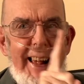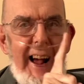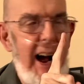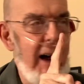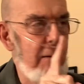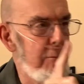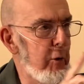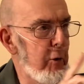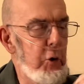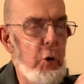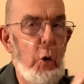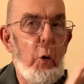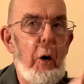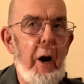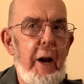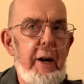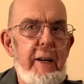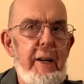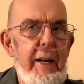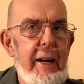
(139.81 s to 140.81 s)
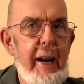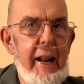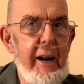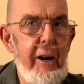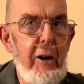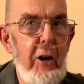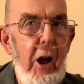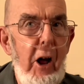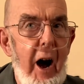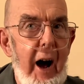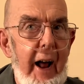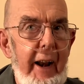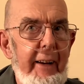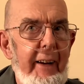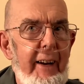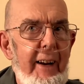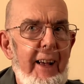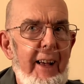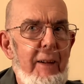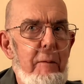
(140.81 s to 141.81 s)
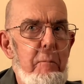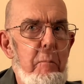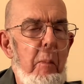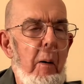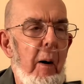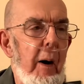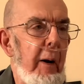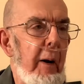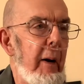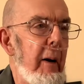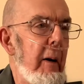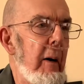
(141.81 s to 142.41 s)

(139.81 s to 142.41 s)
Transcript: I'm sure I did it a lot, but